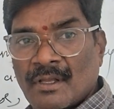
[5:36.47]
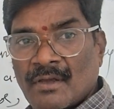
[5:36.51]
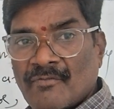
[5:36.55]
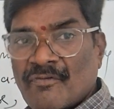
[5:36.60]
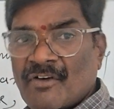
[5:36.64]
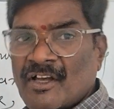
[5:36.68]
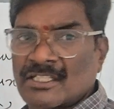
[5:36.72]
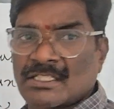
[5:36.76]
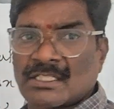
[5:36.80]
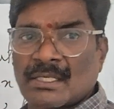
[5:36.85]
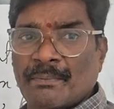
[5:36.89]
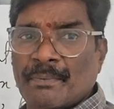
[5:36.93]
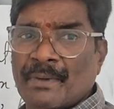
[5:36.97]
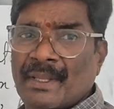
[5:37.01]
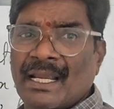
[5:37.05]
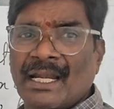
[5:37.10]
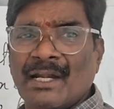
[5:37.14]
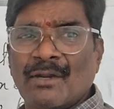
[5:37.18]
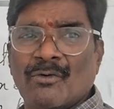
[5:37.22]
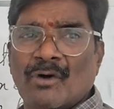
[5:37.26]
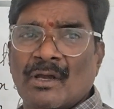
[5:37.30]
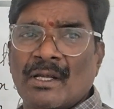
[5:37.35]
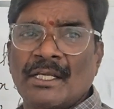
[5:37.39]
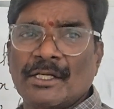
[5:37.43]
First
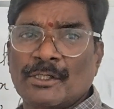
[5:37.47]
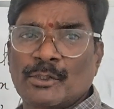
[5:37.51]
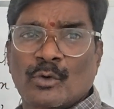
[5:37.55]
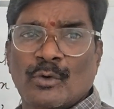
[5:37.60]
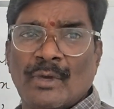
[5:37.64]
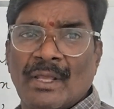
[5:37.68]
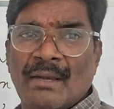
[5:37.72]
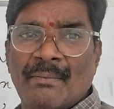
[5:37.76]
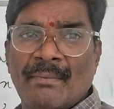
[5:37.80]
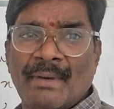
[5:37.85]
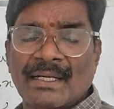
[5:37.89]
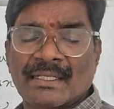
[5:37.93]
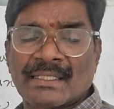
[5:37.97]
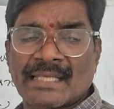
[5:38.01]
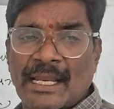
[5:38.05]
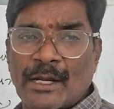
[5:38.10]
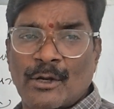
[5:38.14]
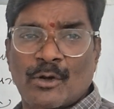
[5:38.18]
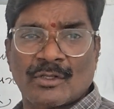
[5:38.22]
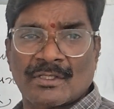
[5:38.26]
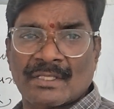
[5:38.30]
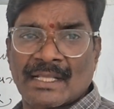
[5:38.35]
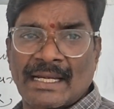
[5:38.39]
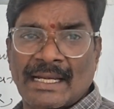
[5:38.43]
period only two elements,
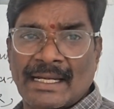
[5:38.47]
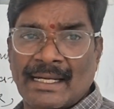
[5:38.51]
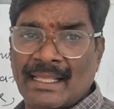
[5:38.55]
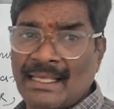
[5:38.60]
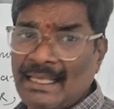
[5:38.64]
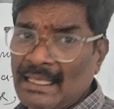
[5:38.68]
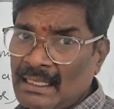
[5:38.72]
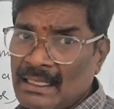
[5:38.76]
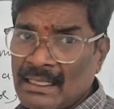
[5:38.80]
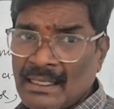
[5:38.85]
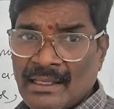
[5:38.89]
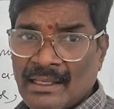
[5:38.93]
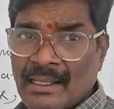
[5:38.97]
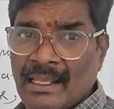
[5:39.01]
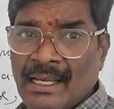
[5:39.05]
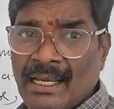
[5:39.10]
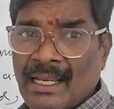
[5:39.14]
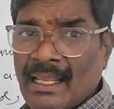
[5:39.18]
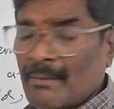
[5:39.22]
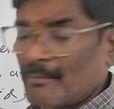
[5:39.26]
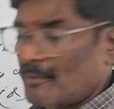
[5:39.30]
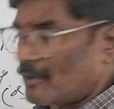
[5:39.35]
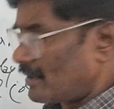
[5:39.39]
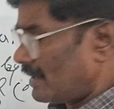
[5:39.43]
hydrogen and
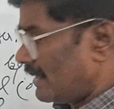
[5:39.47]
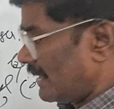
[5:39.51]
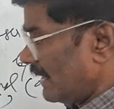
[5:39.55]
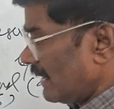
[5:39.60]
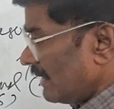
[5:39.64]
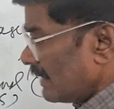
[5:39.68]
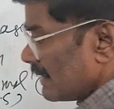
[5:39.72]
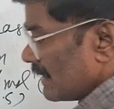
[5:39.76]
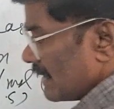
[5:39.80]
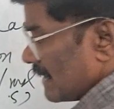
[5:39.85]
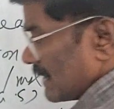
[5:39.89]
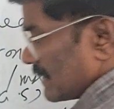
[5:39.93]
helium only.